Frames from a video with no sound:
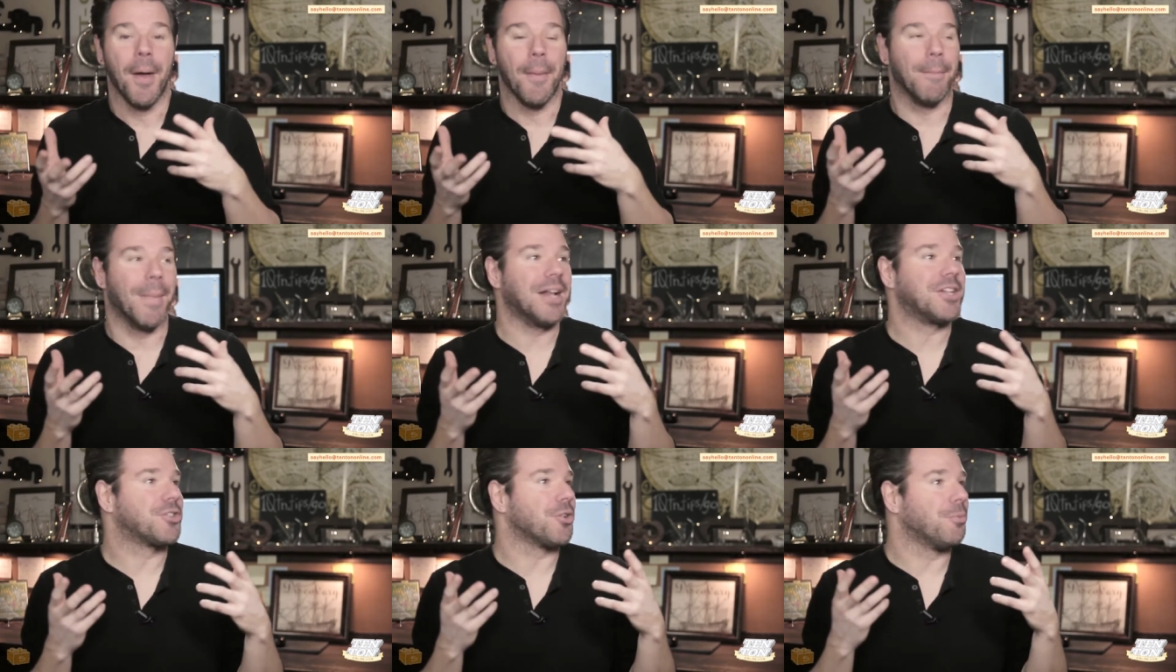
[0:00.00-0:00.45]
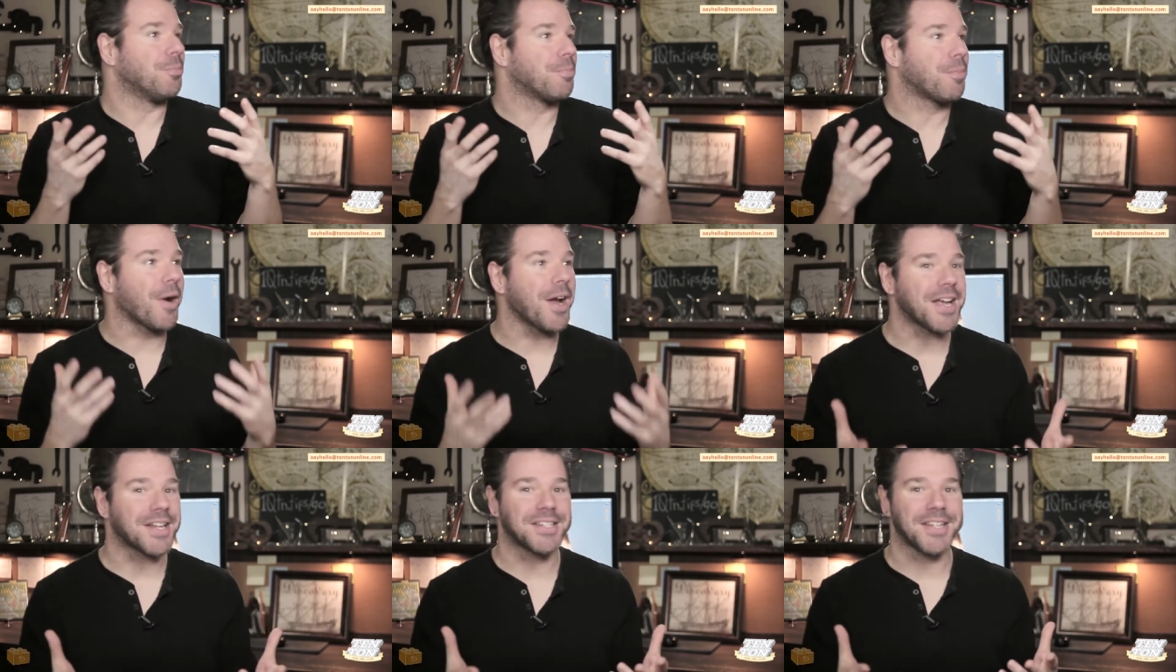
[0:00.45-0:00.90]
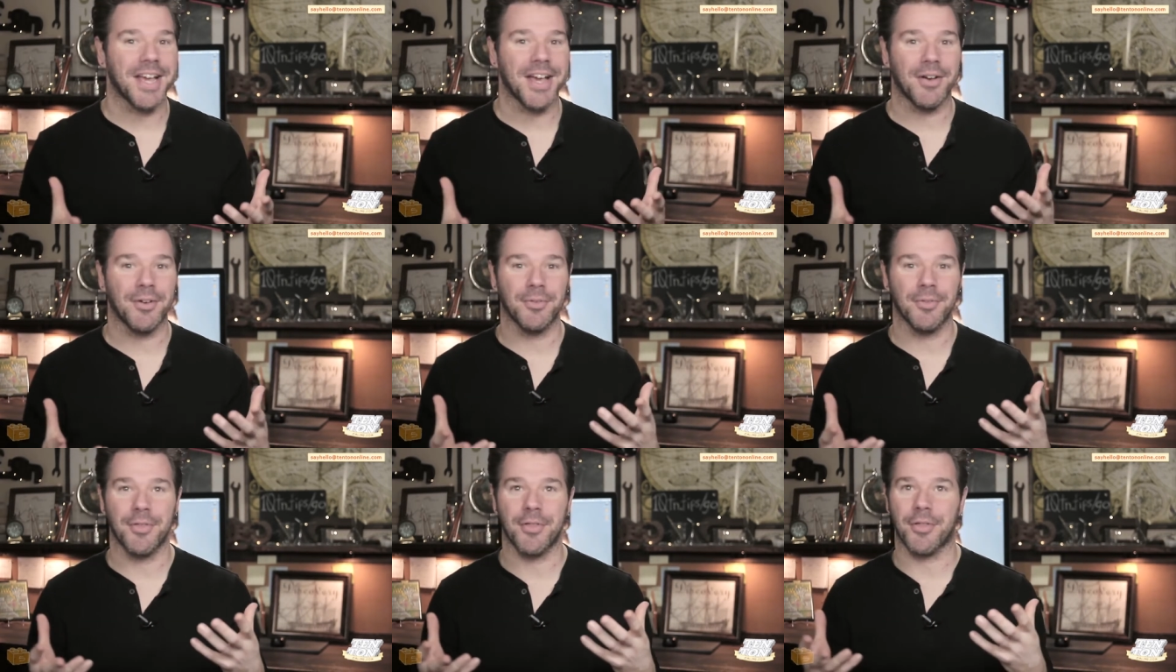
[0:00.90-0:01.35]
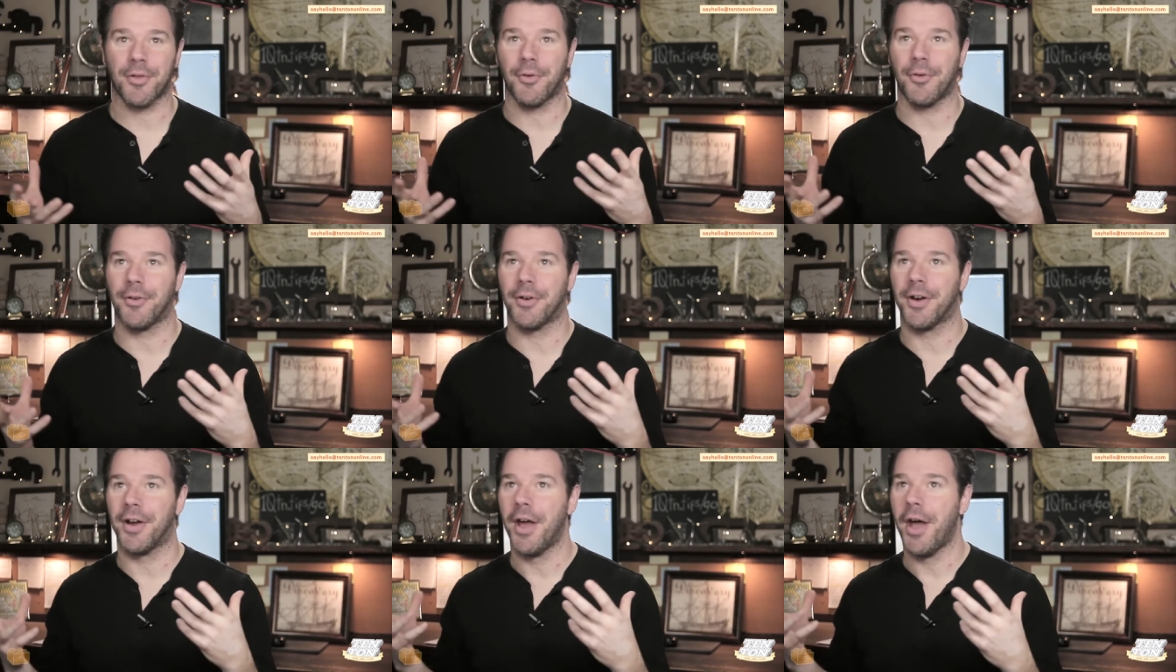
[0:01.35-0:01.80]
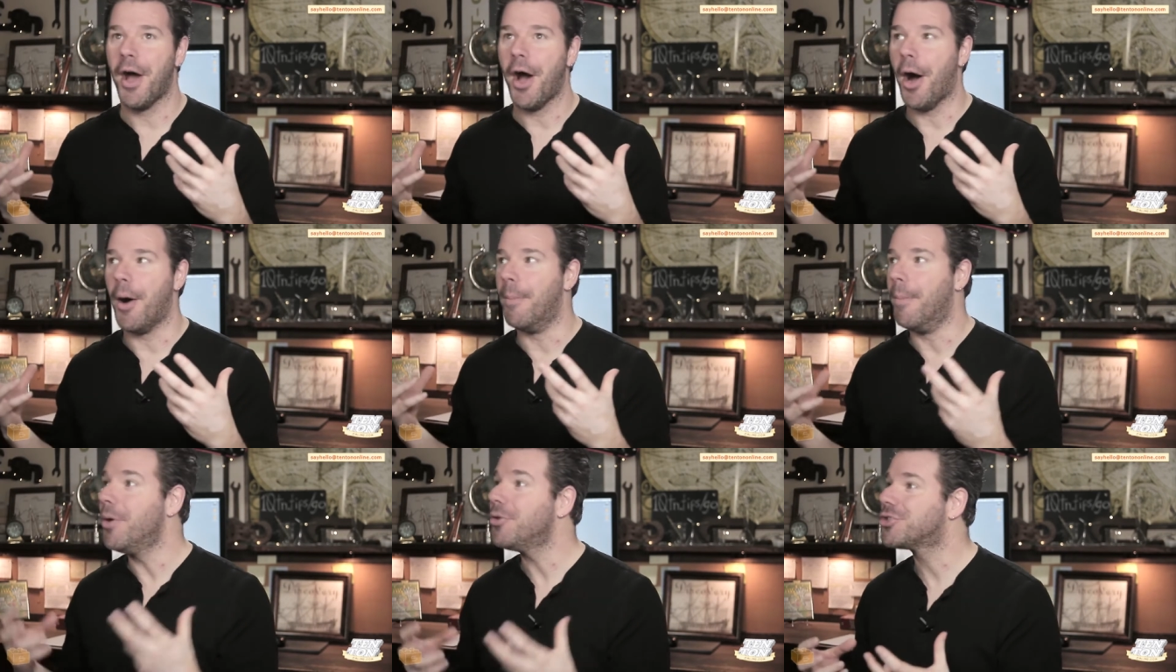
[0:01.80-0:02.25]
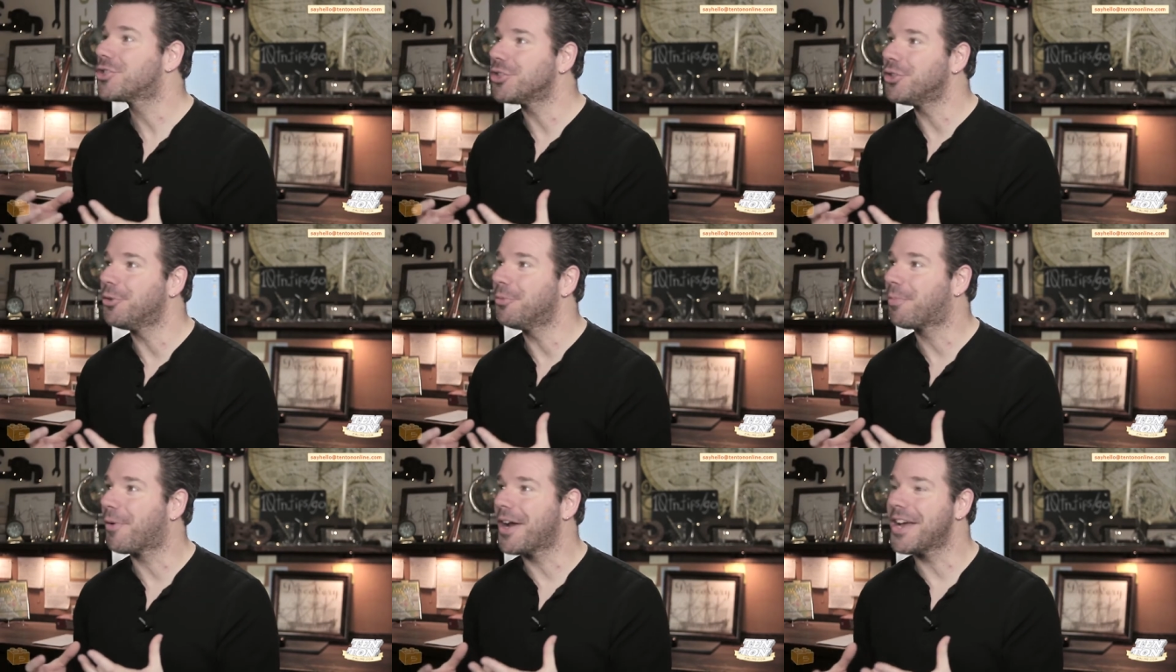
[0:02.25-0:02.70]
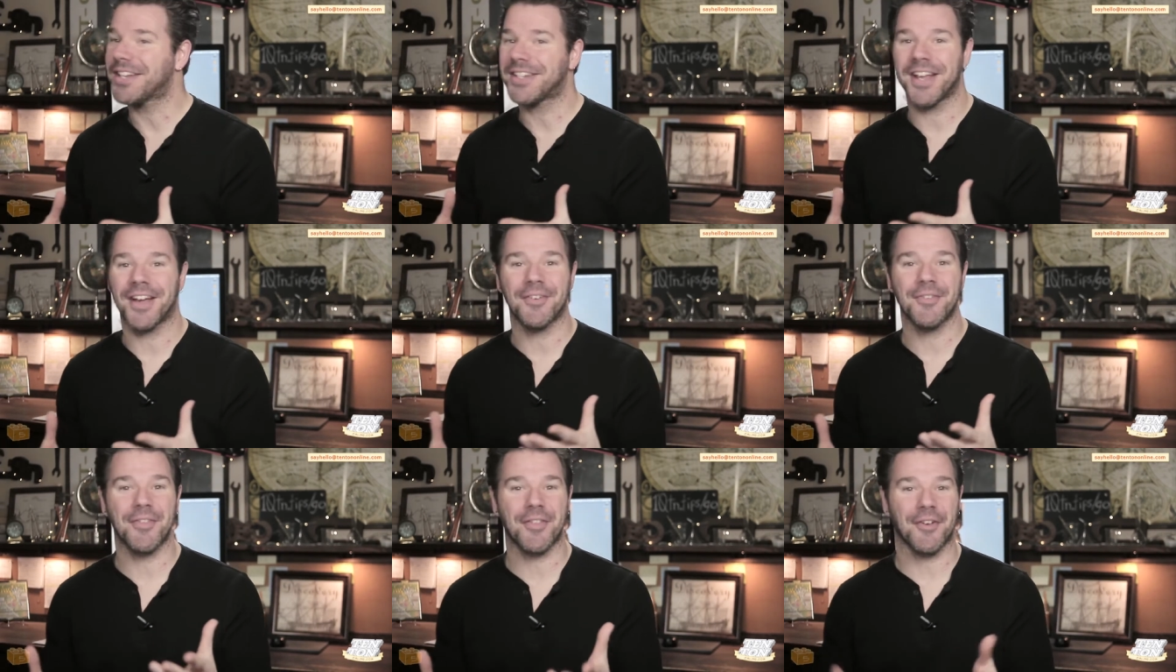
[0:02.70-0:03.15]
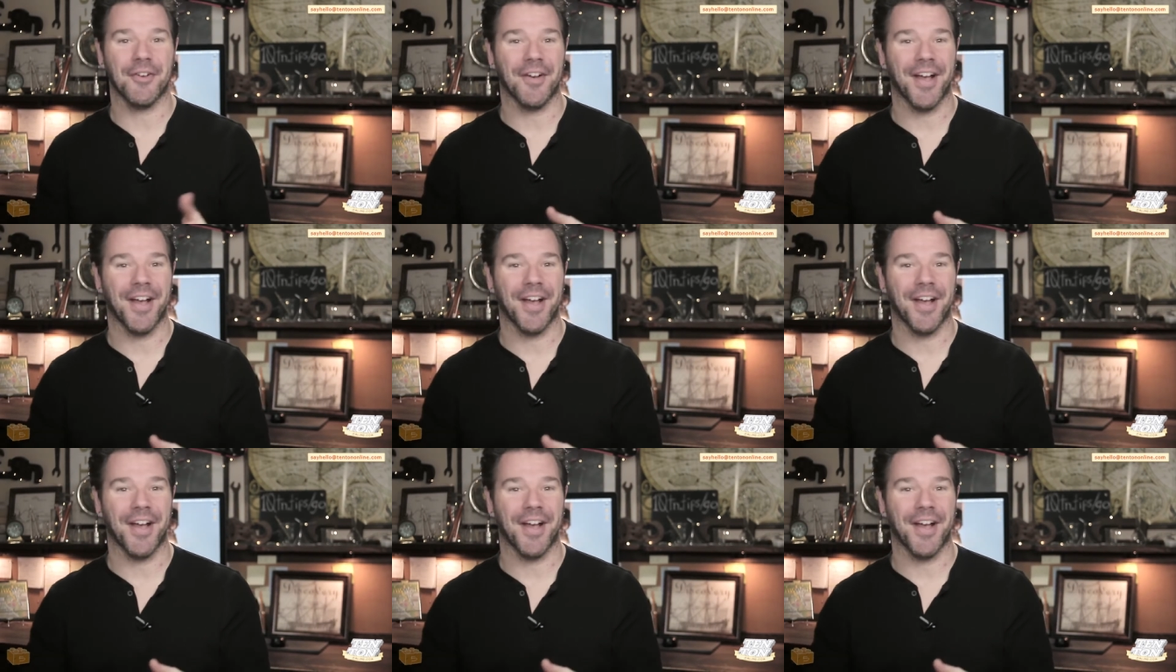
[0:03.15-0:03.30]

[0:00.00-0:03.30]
mental breakdowns or emotional breakdowns or